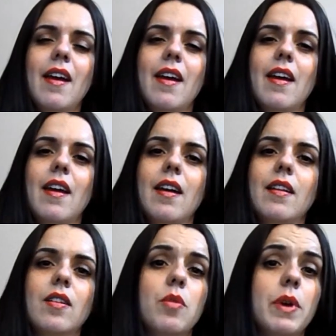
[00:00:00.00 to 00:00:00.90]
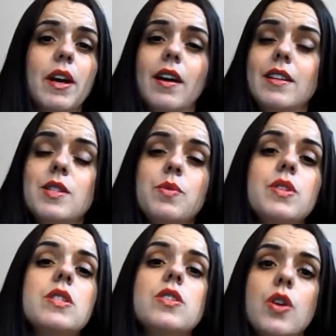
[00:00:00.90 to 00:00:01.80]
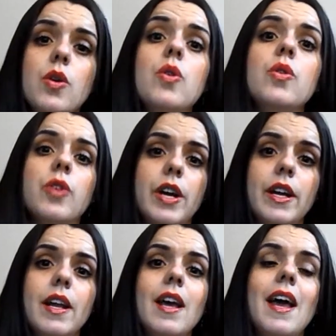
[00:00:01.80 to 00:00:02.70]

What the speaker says: and oh my god, this was so great.